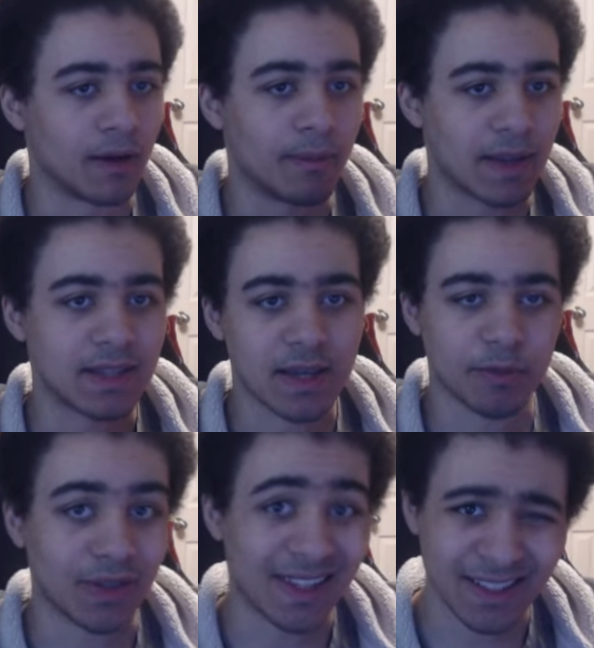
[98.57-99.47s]
By the time
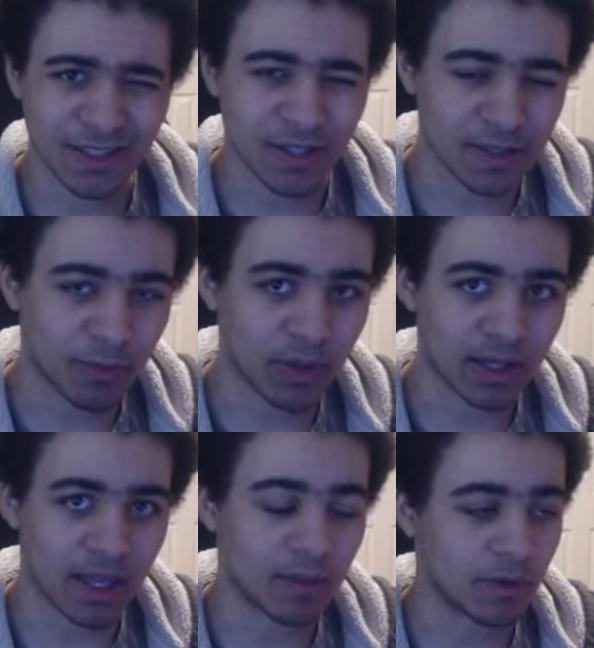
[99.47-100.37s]
you get to this point in
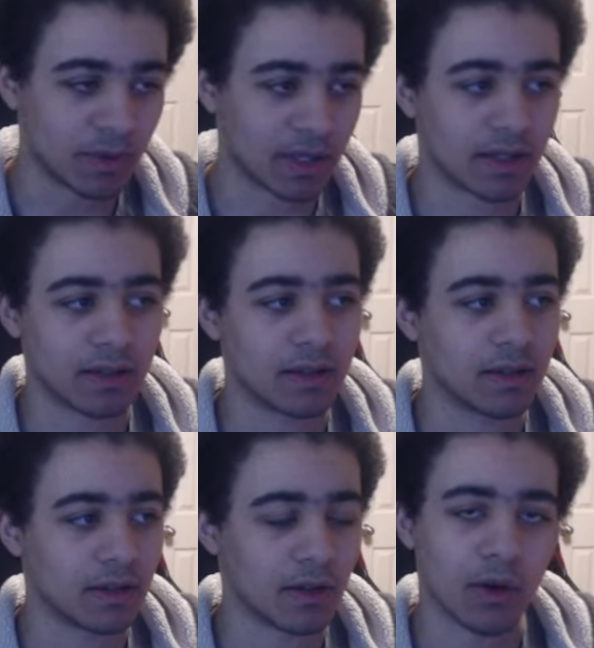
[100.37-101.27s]
the game, you'll get
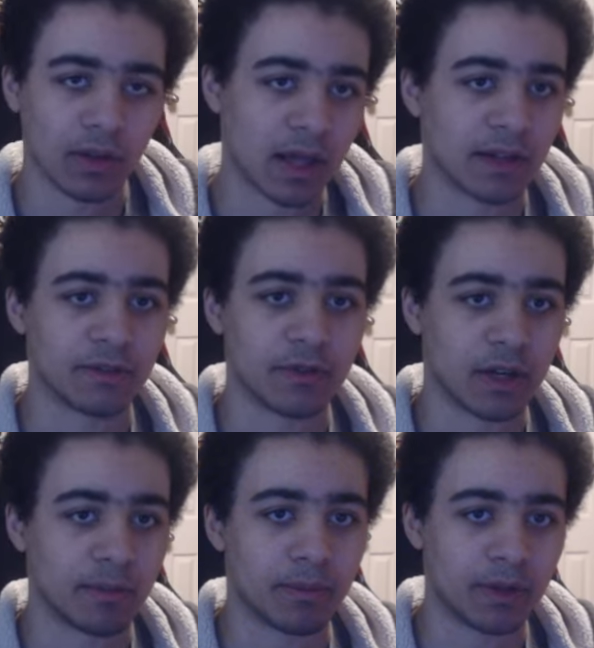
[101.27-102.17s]

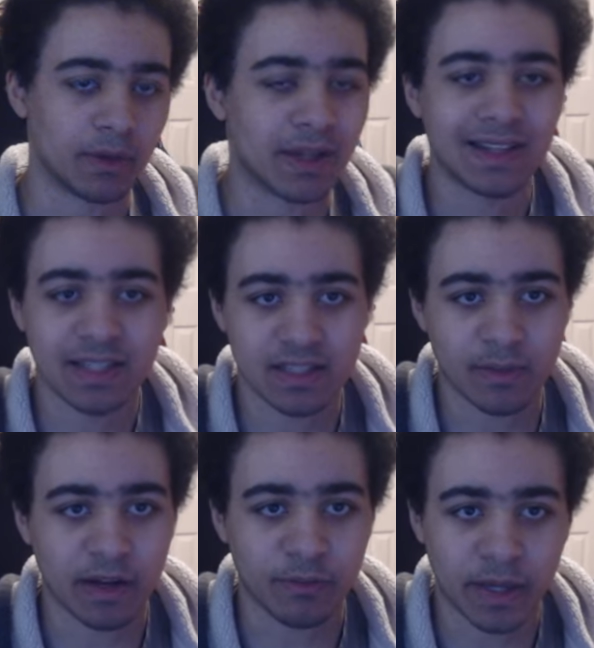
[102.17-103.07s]
you'll get a
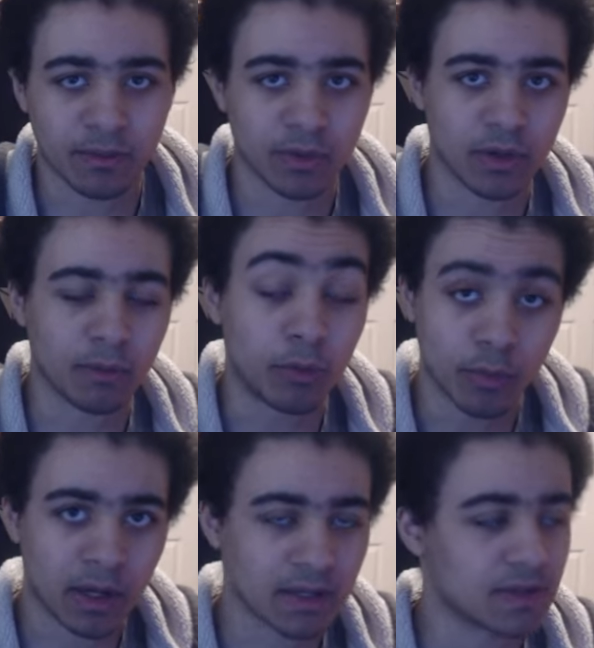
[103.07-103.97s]
decent amount of Bangboo
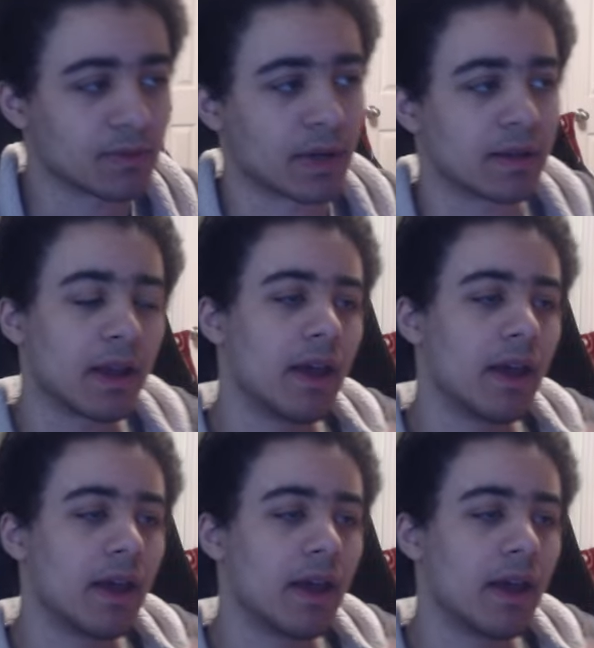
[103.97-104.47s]
Boopons, right?